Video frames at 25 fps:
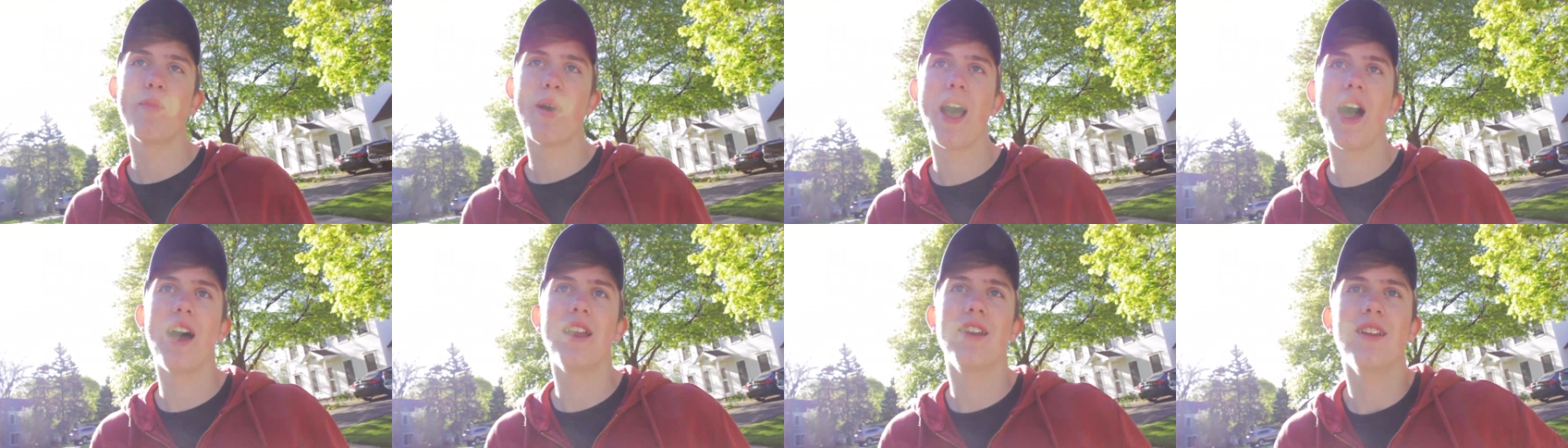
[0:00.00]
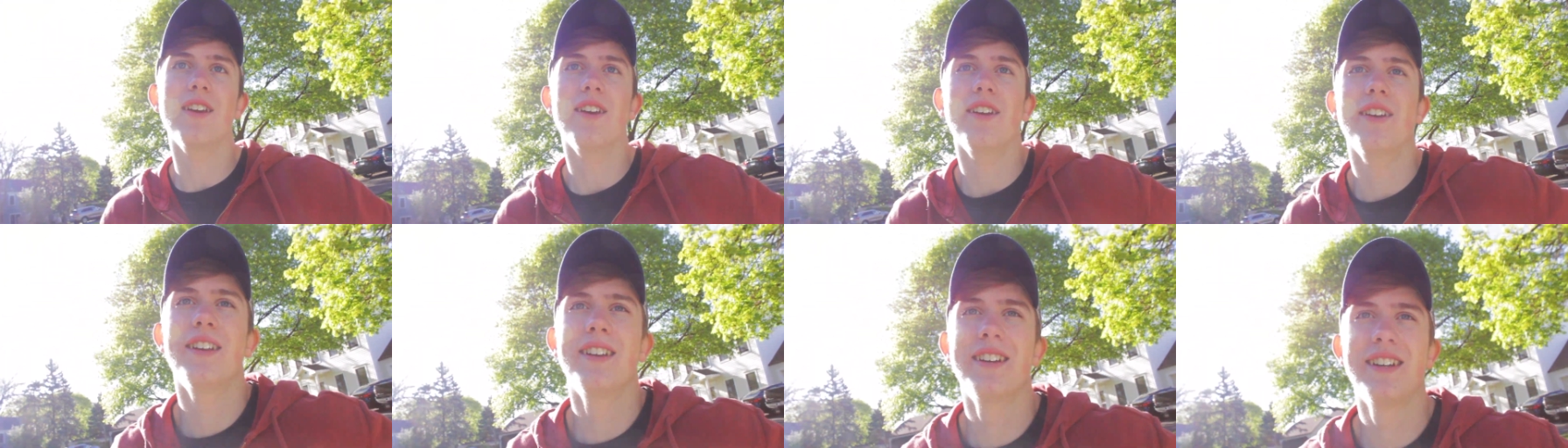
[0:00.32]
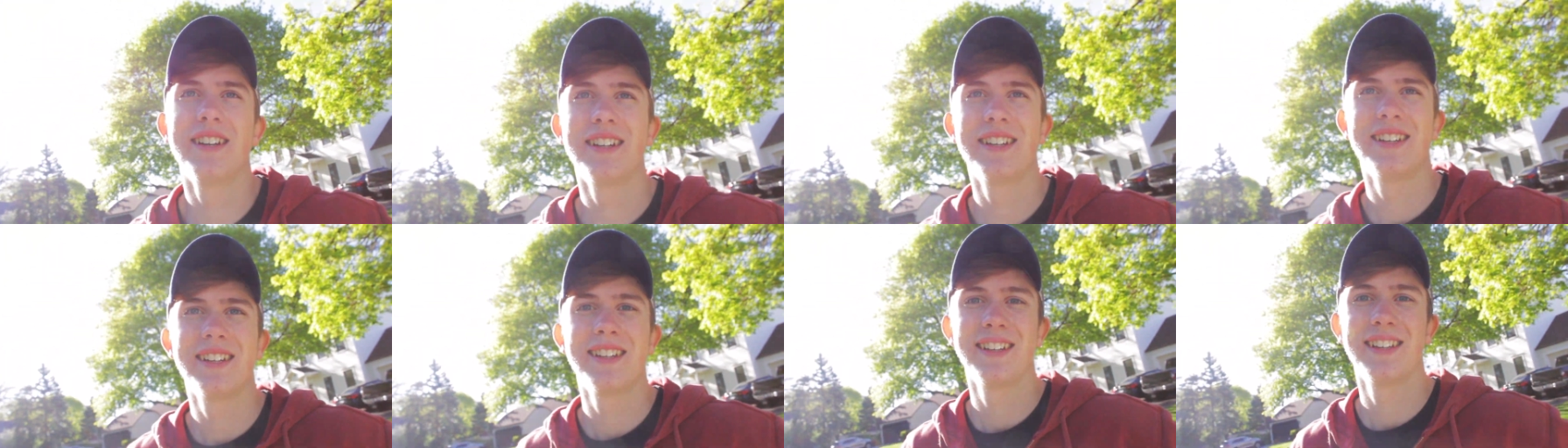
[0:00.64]
bad, is that a
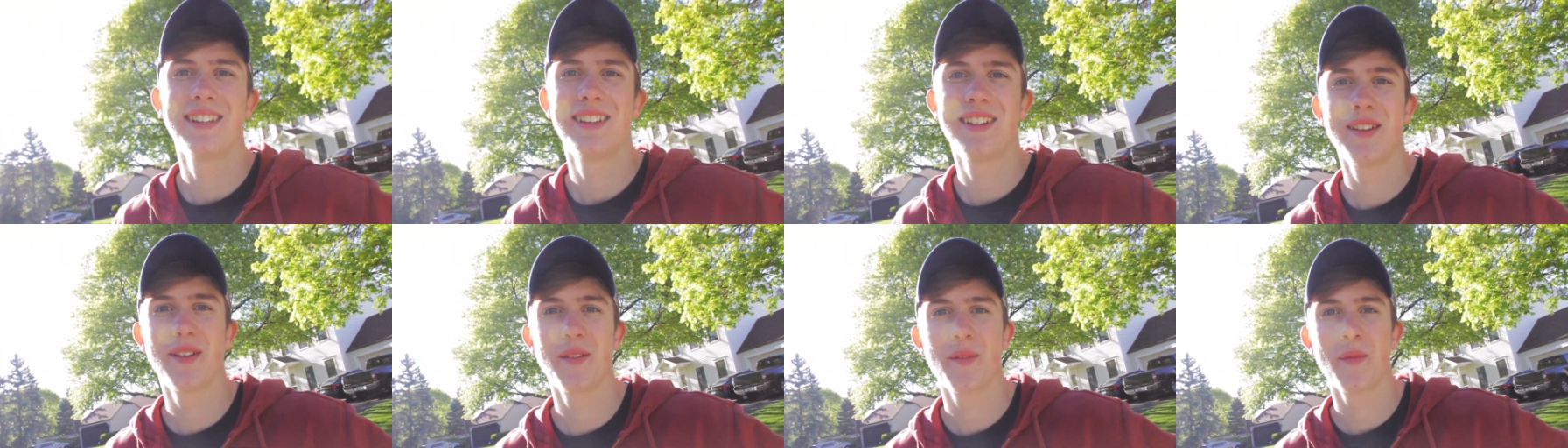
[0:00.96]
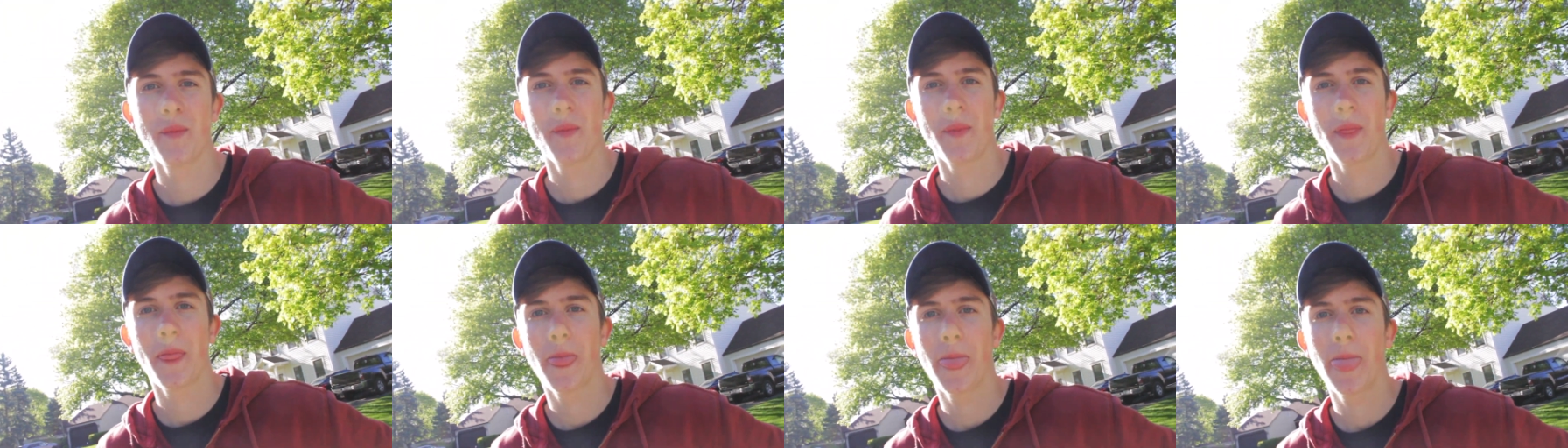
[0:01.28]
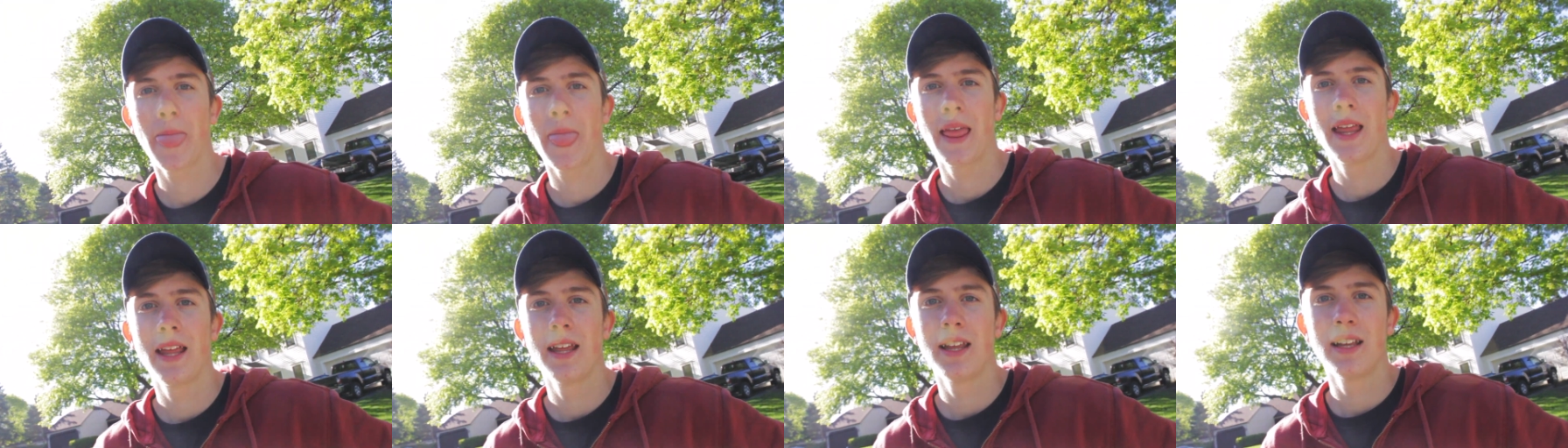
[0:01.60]
preview of like what
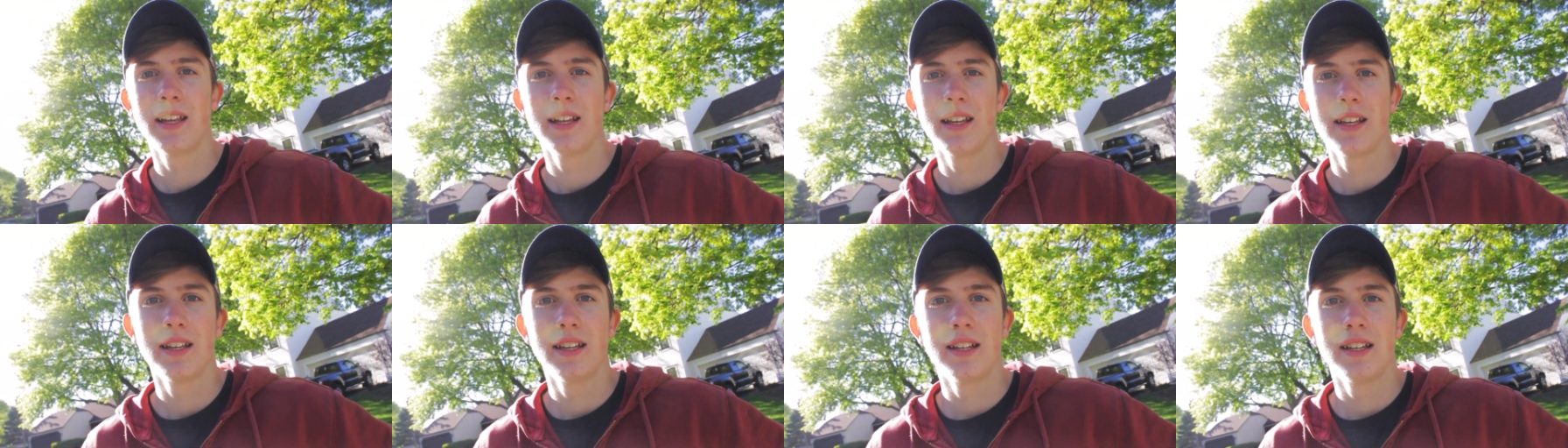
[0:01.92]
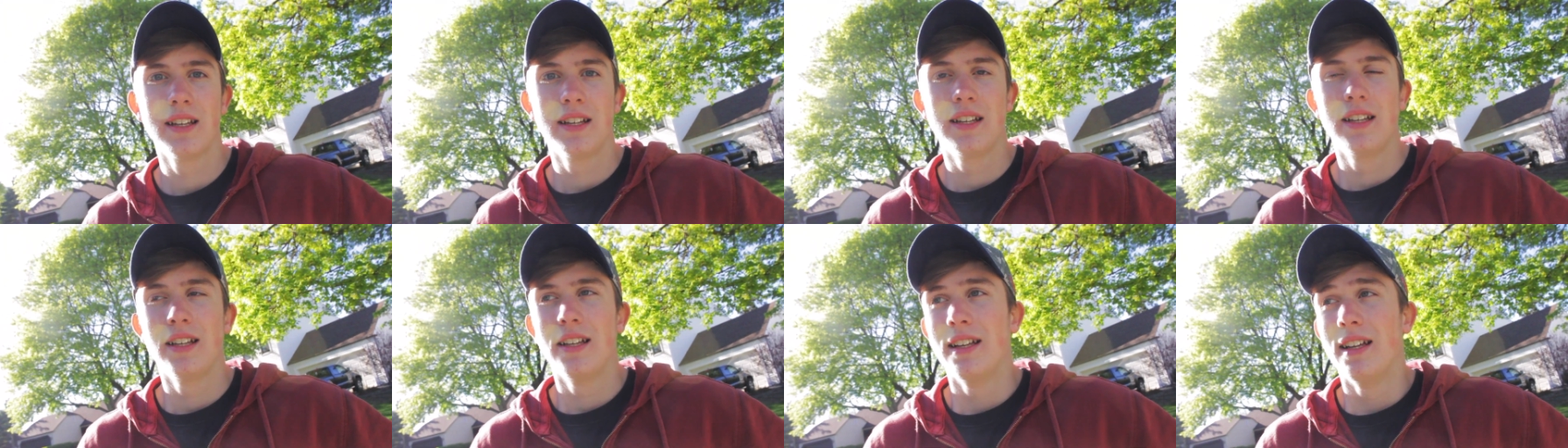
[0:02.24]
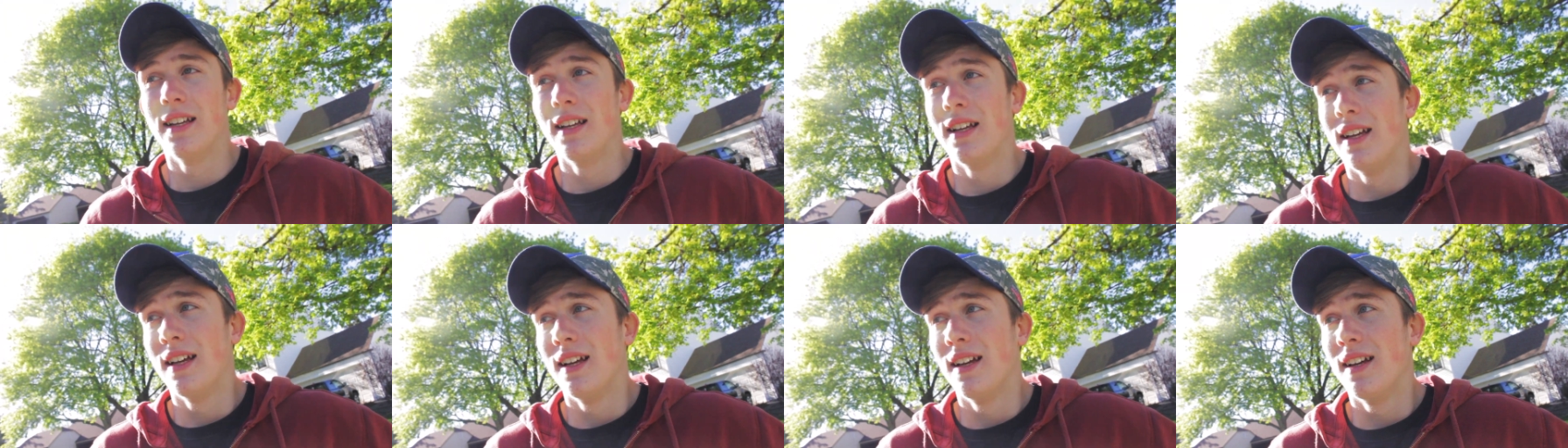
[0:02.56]
skill level is gonna be hitting
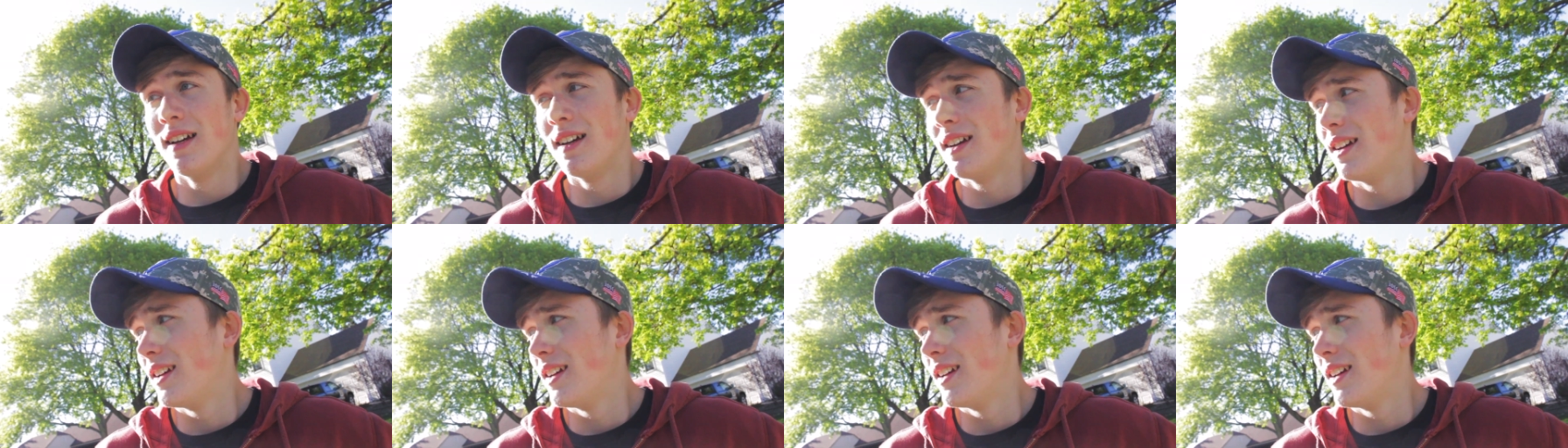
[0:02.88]
the in